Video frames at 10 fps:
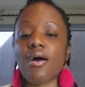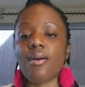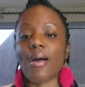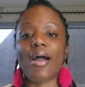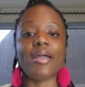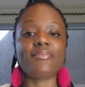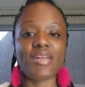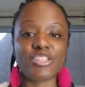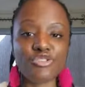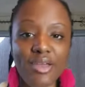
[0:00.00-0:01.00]
Um, I am
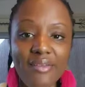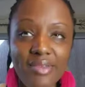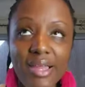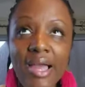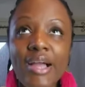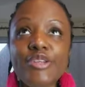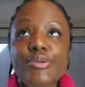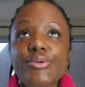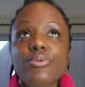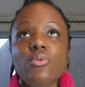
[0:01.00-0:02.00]
not traveling. I
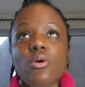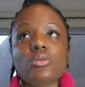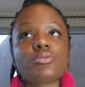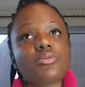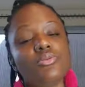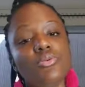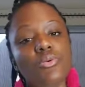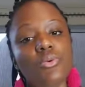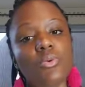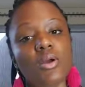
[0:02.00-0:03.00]
do want
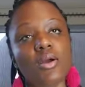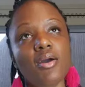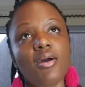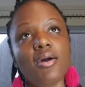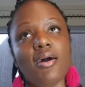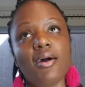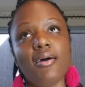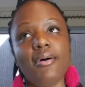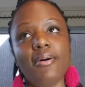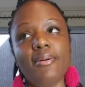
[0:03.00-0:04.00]
to
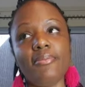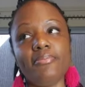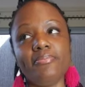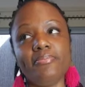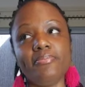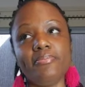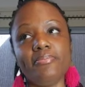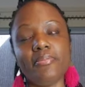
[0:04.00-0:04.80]
um,